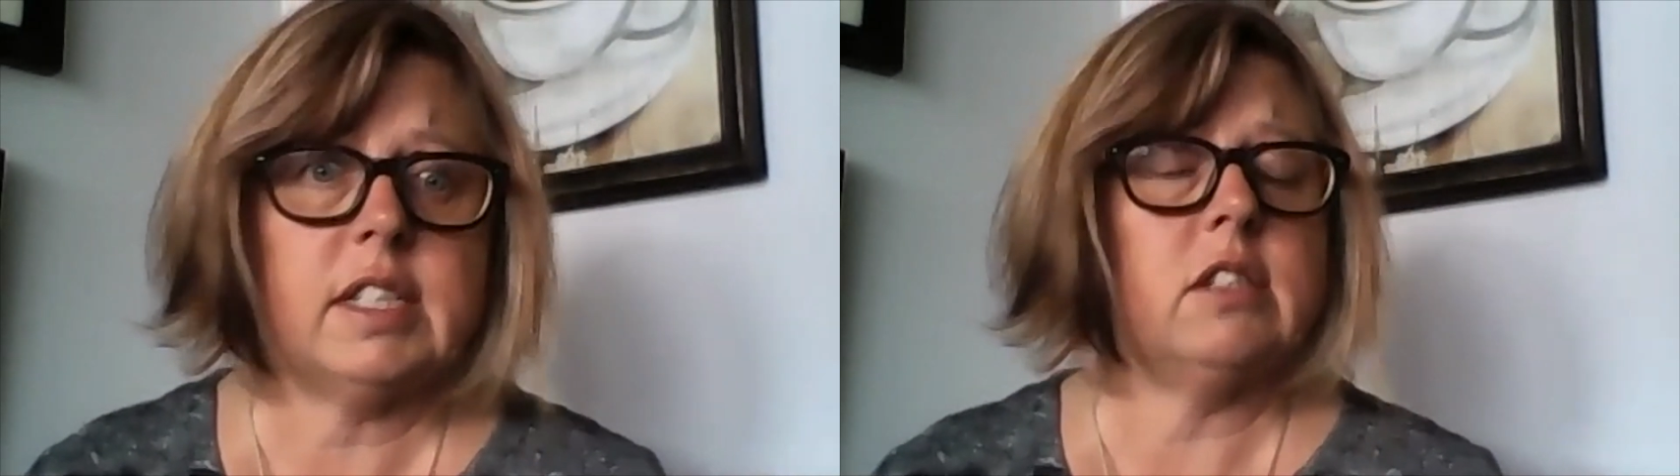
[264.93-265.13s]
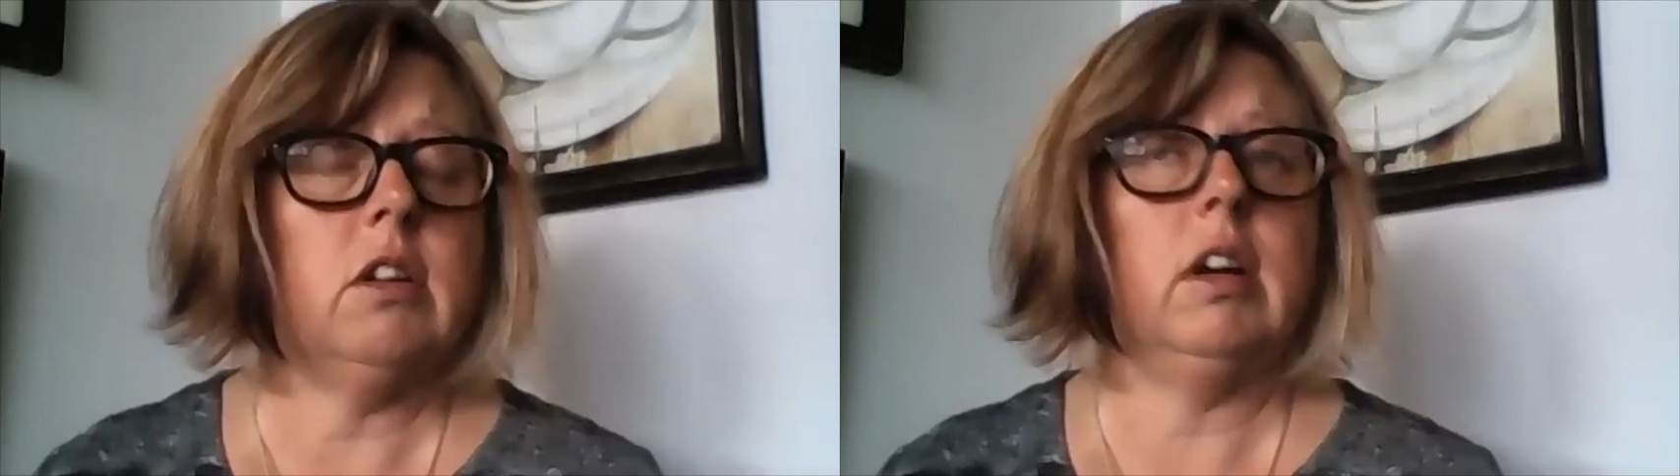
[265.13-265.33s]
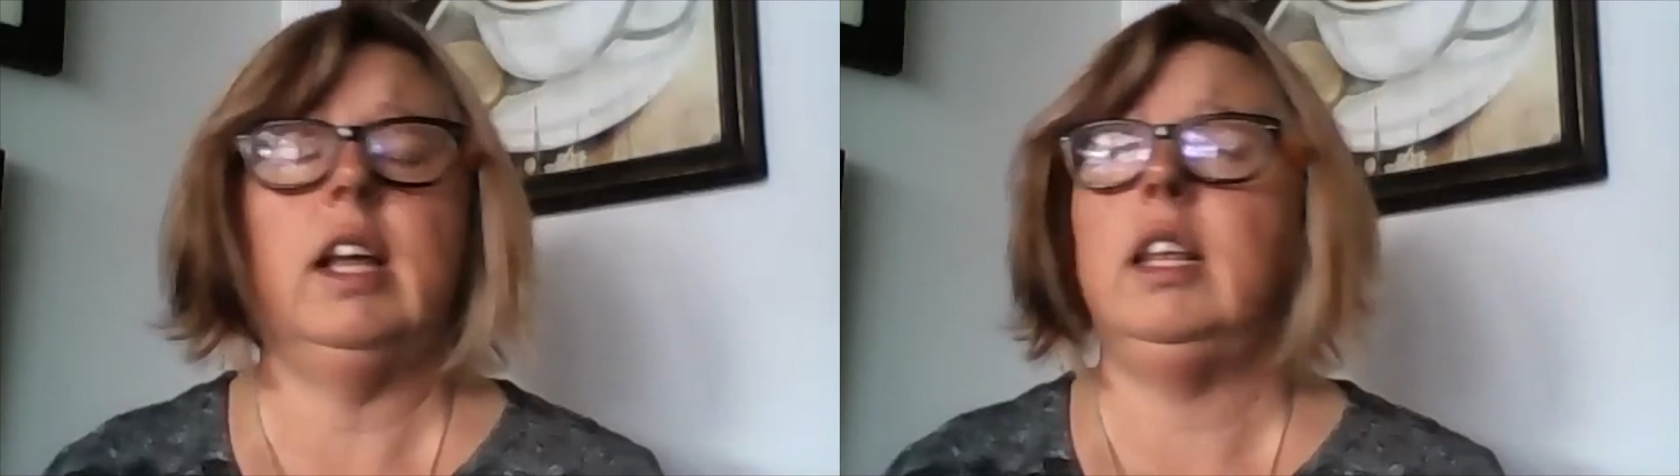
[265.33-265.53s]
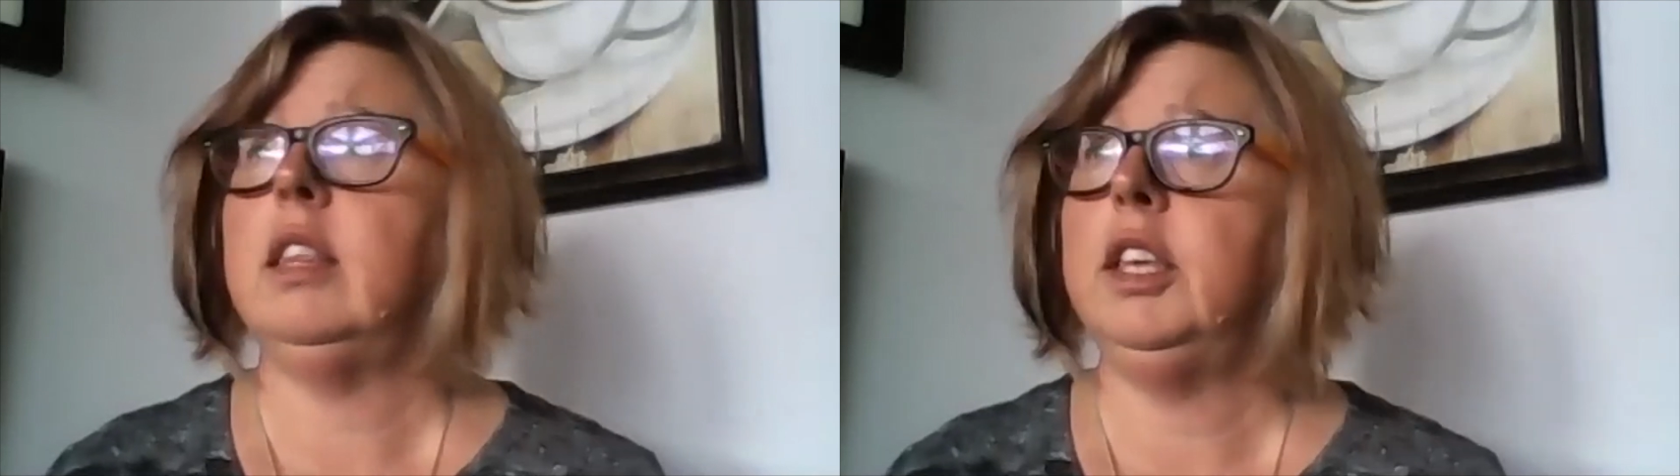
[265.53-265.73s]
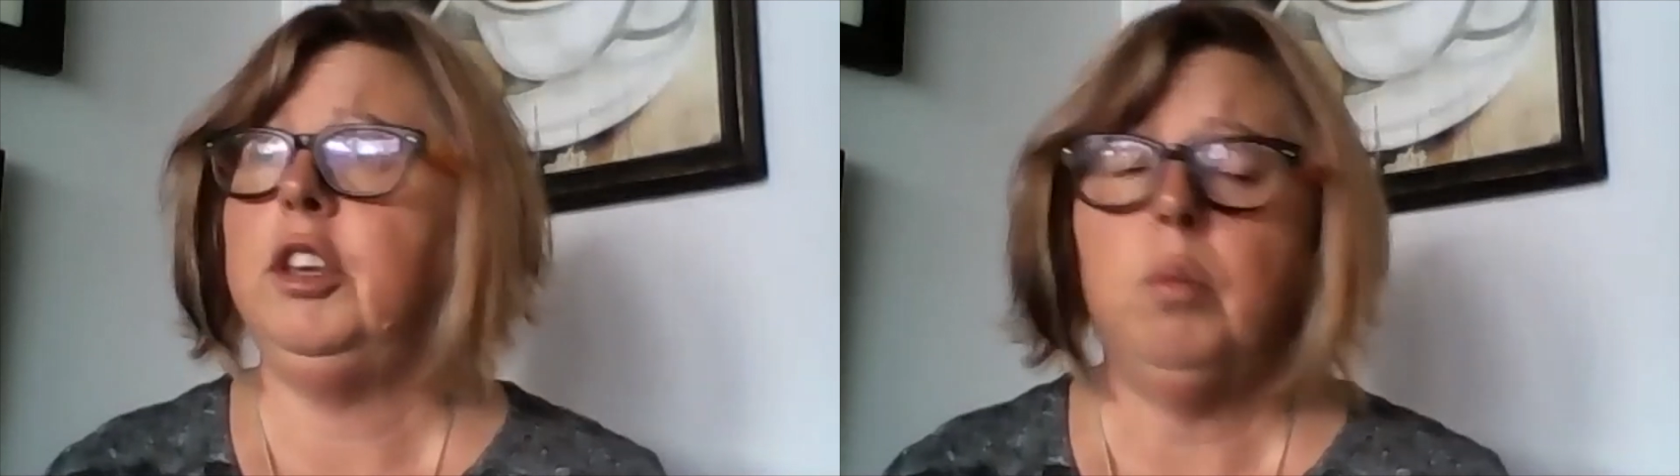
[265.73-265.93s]
It's not
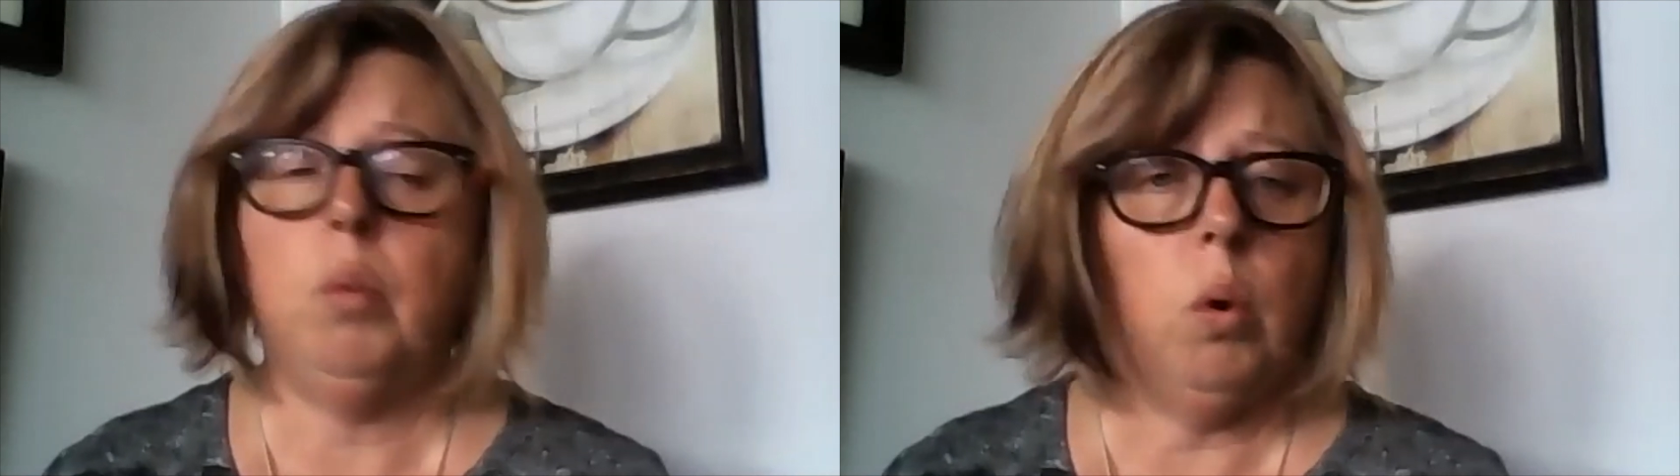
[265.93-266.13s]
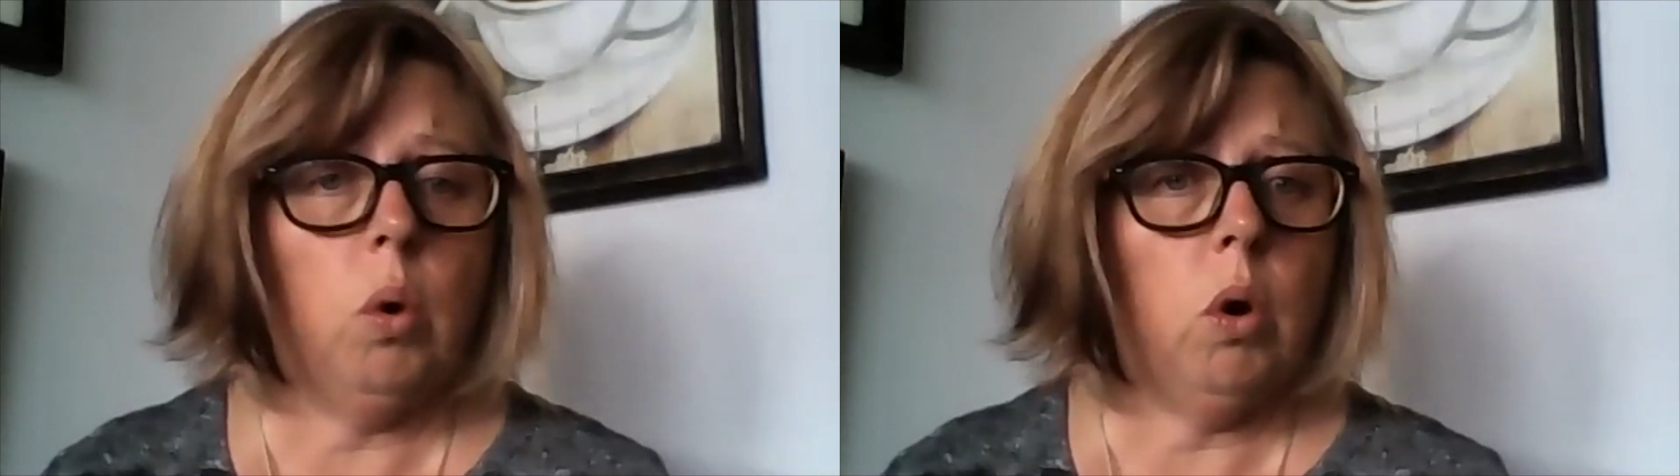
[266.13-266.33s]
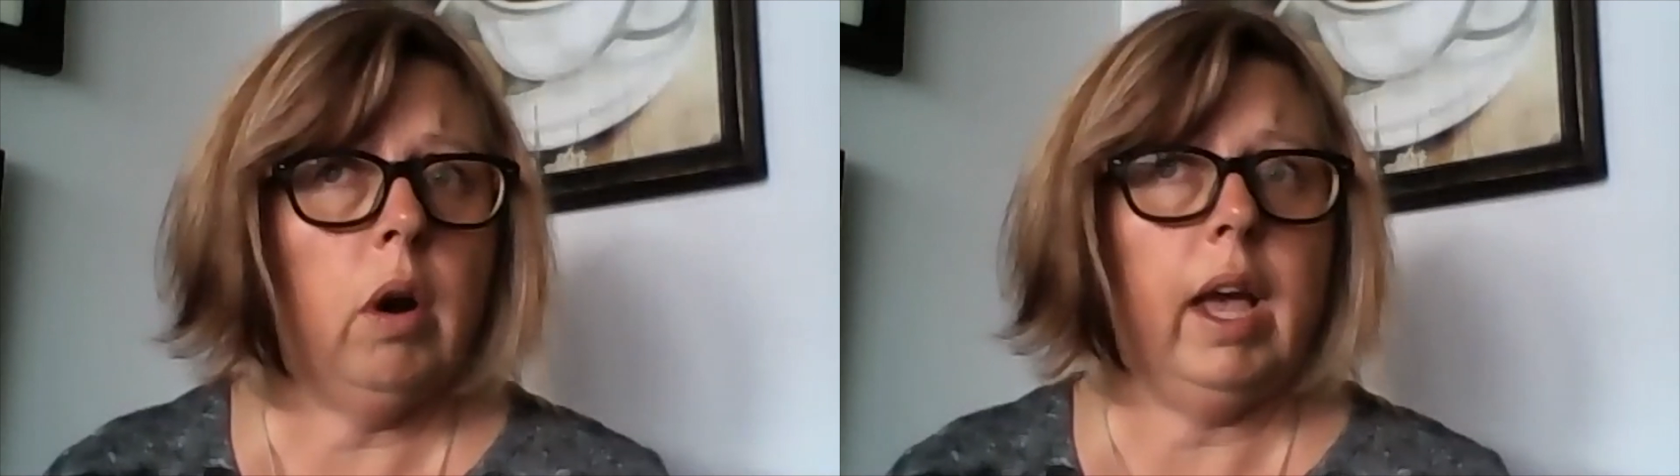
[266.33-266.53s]
anything you wore,